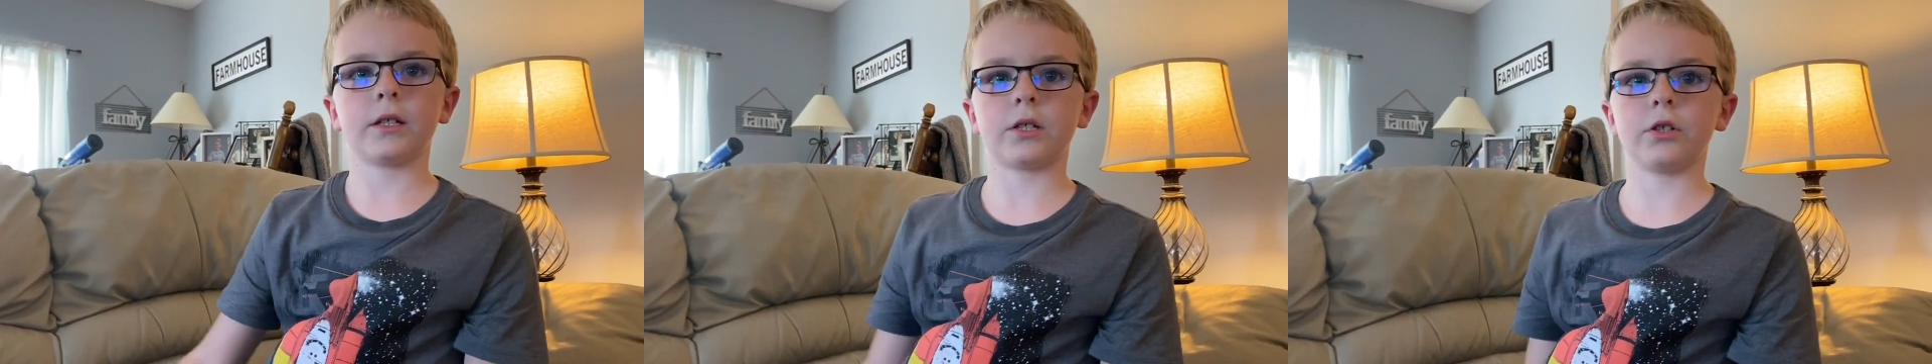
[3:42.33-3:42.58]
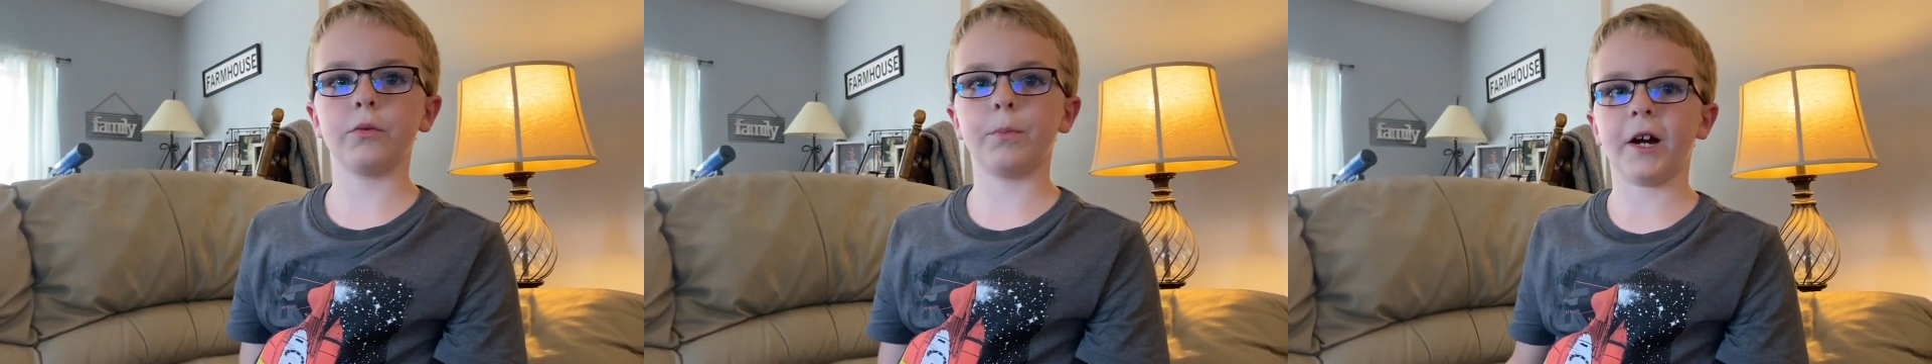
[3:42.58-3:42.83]

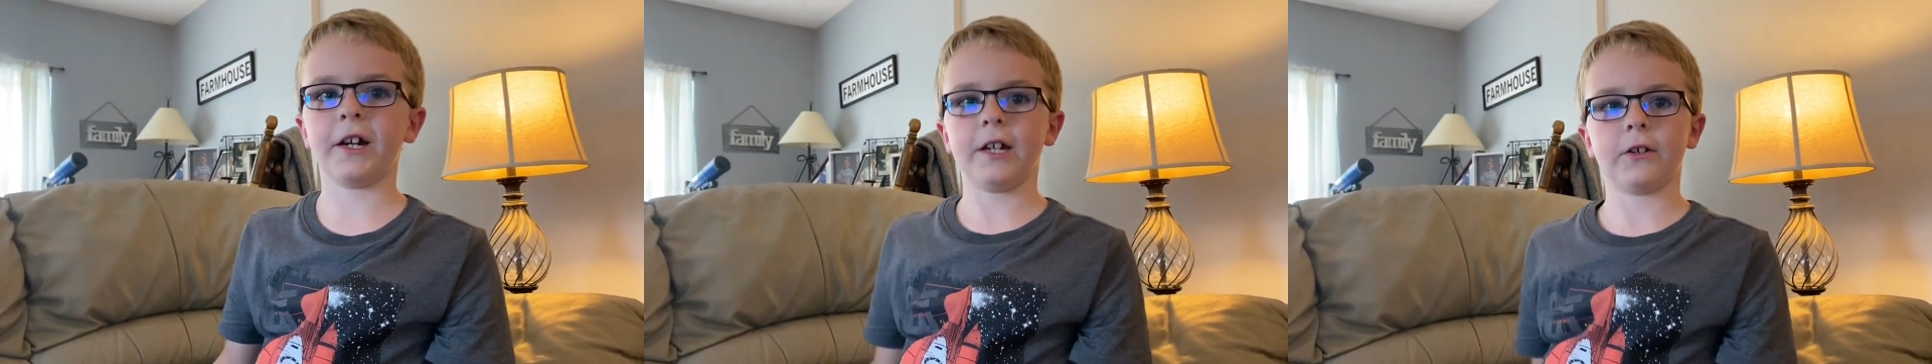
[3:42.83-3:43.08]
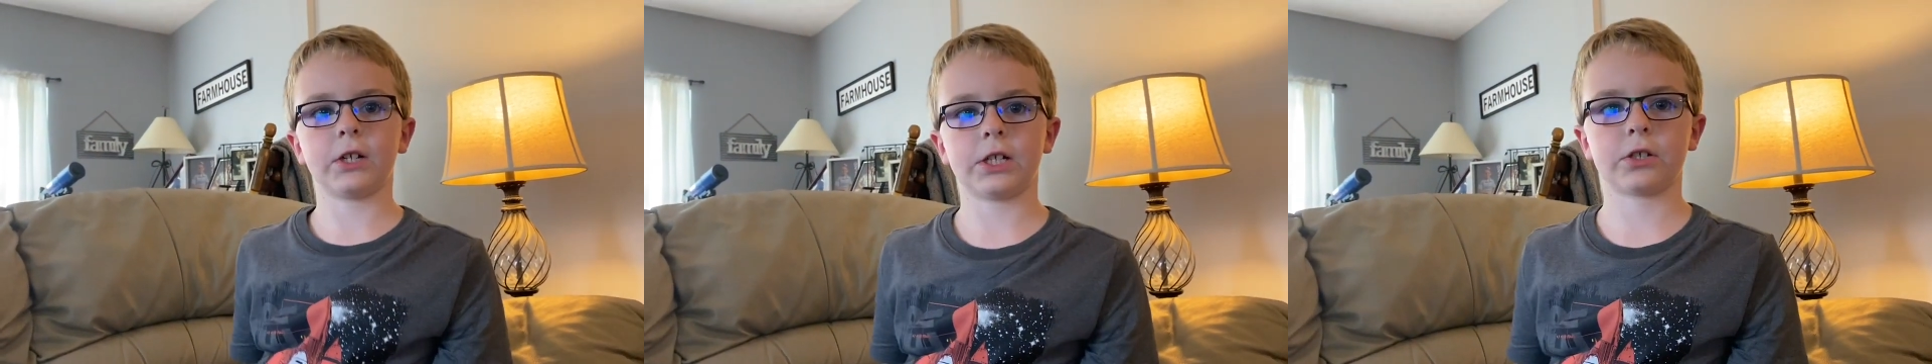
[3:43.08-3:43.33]
two
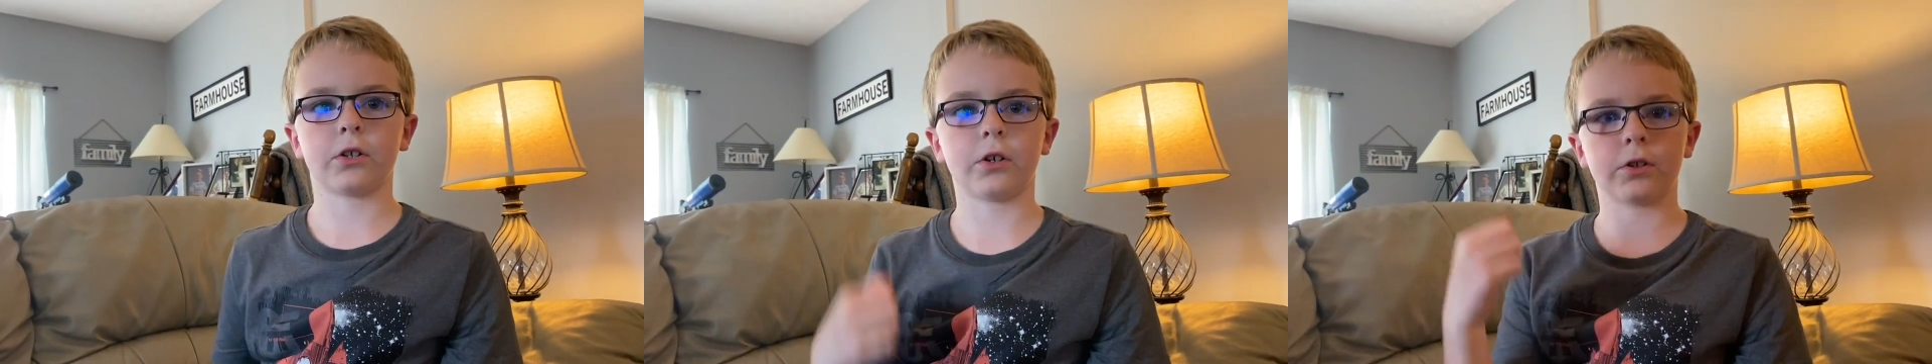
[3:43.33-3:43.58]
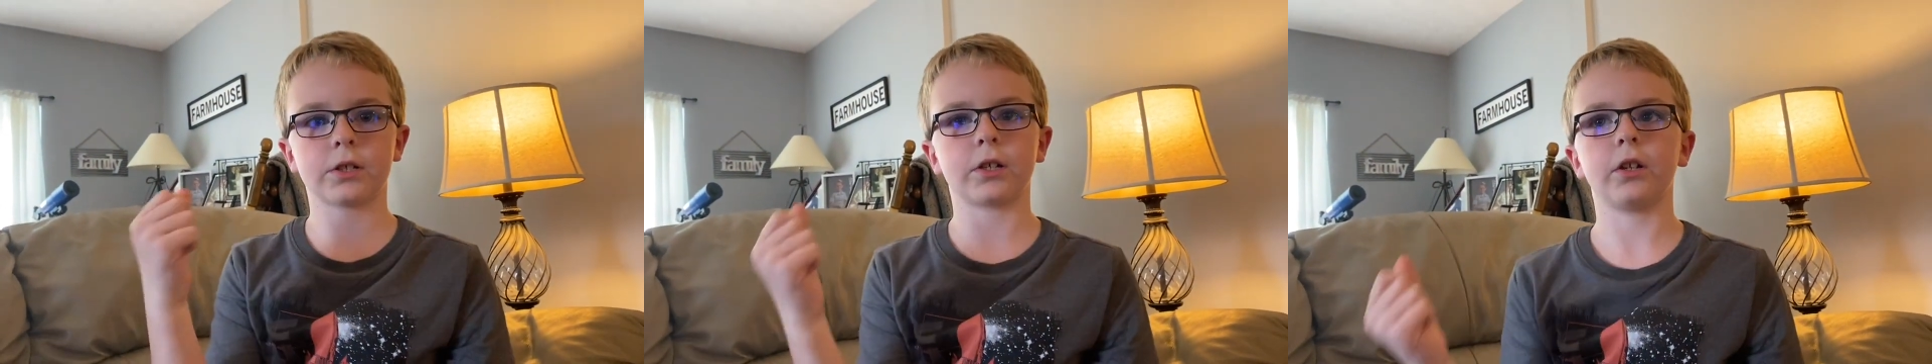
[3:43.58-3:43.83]
binary
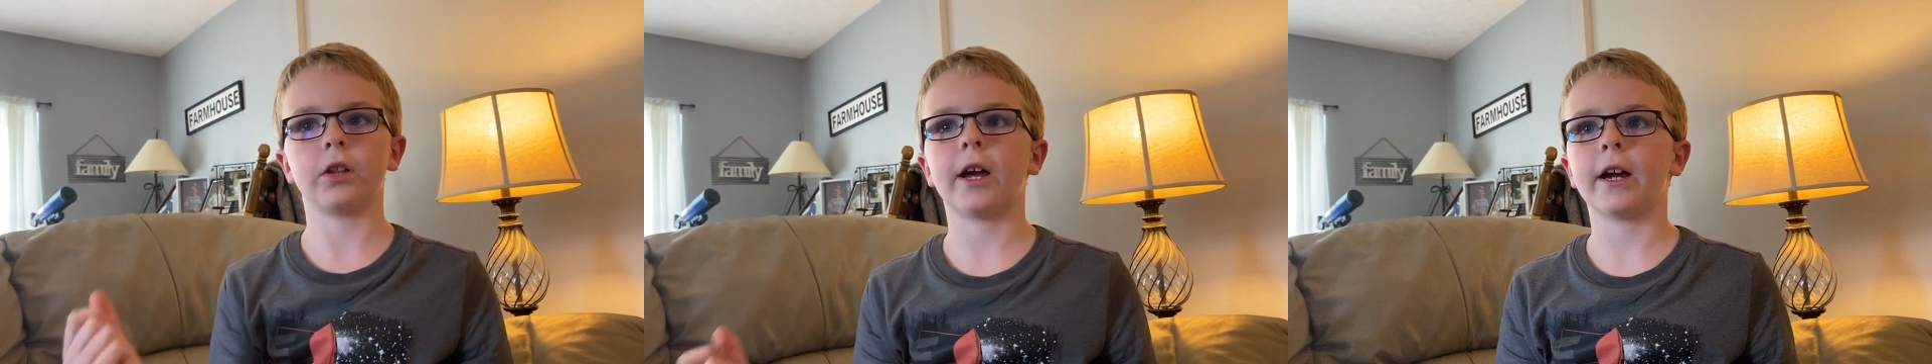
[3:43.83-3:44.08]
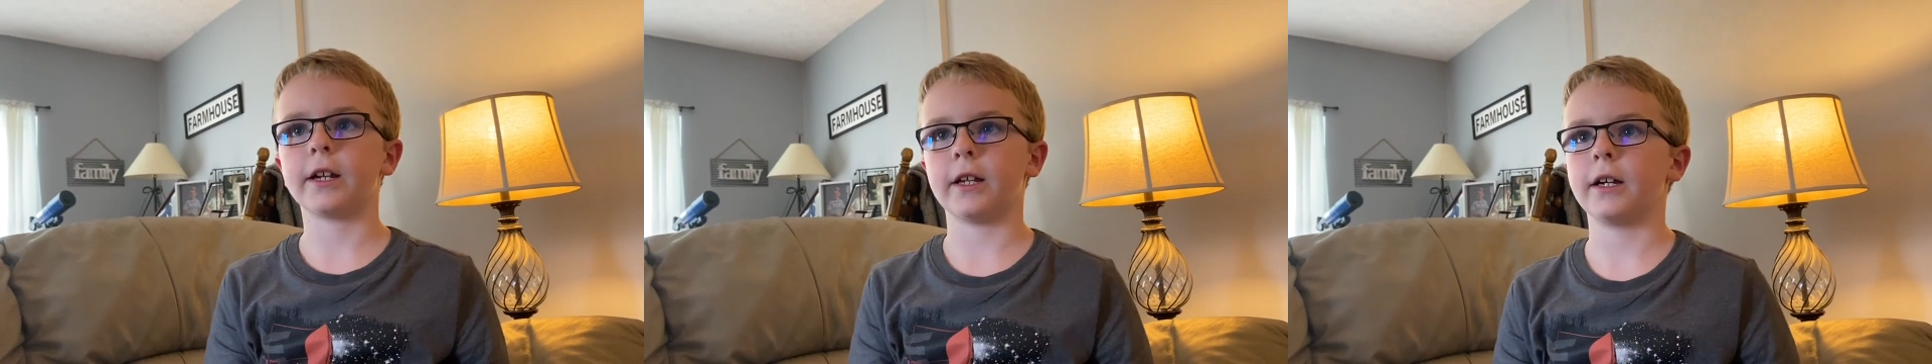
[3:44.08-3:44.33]
stars
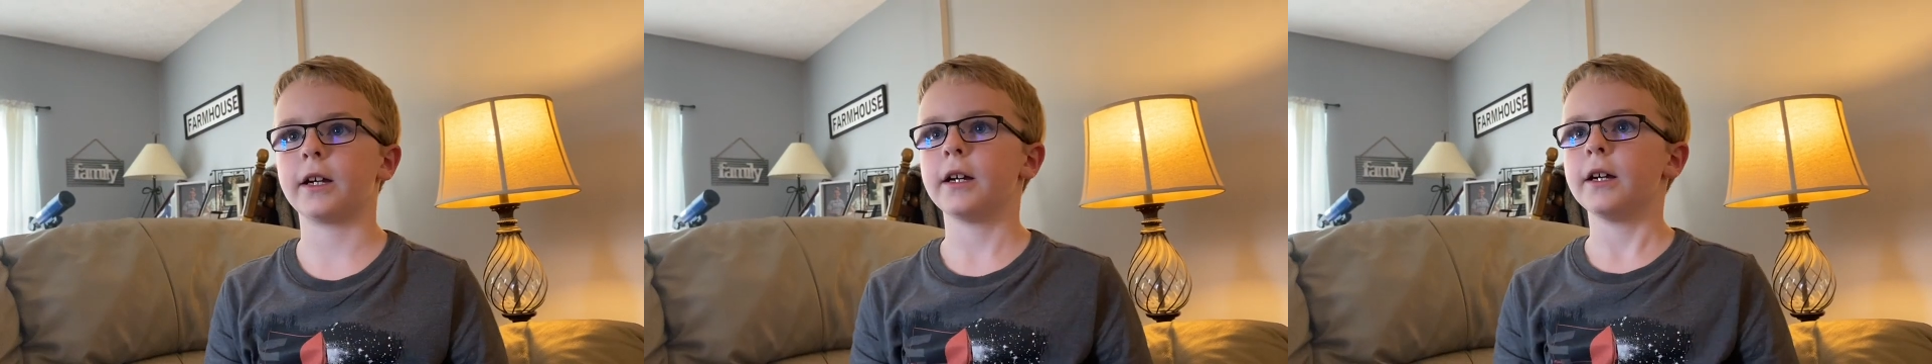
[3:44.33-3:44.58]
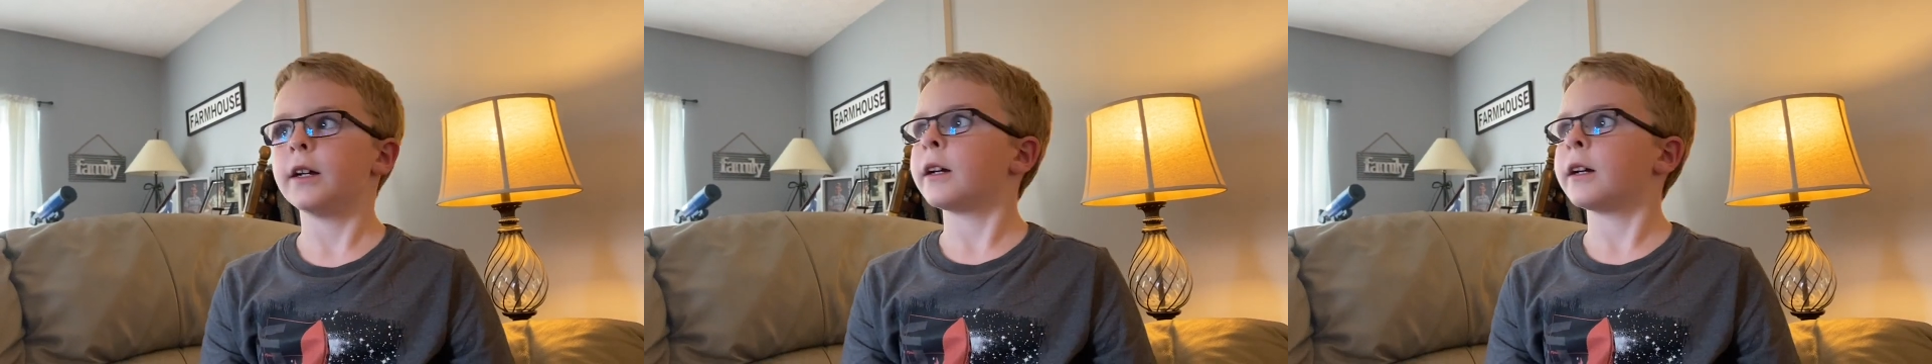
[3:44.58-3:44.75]
colliding,